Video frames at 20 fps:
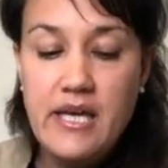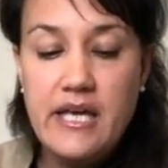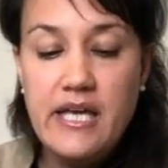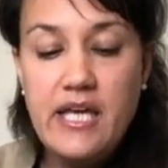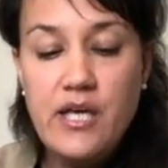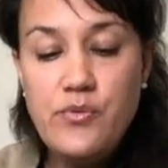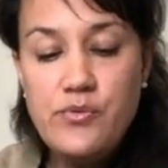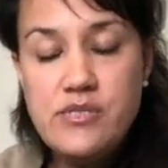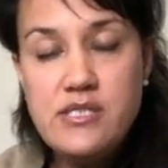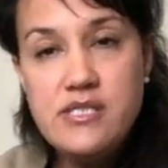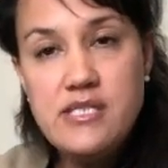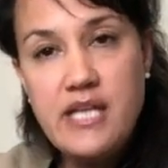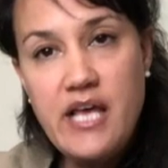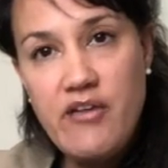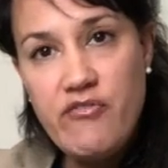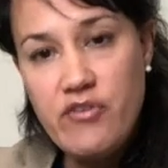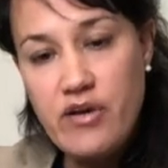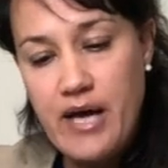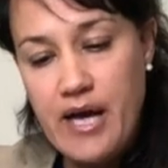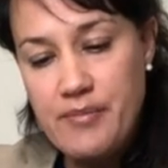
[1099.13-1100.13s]
He was
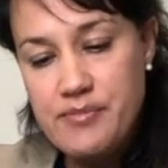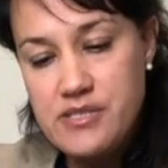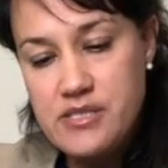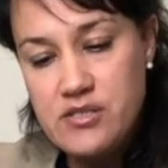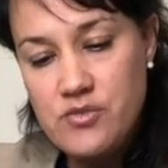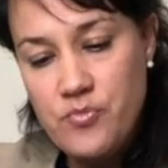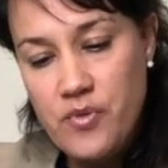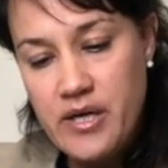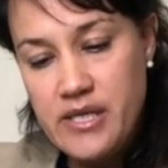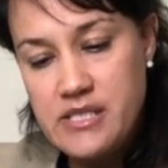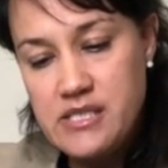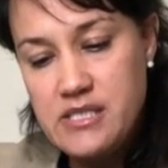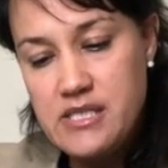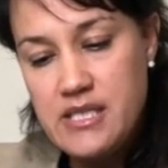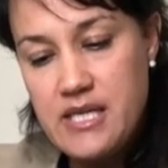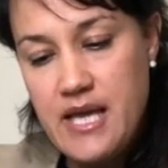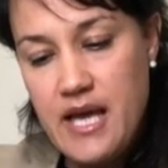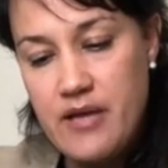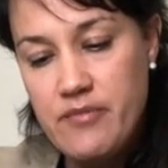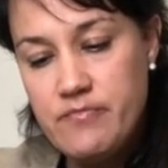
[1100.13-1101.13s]
never absent minded
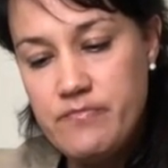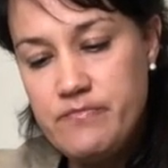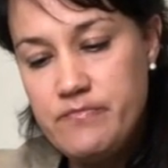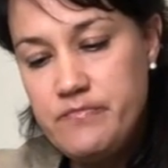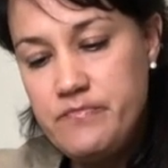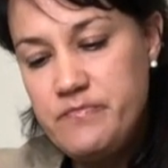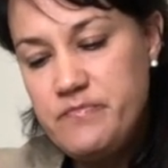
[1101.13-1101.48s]
again,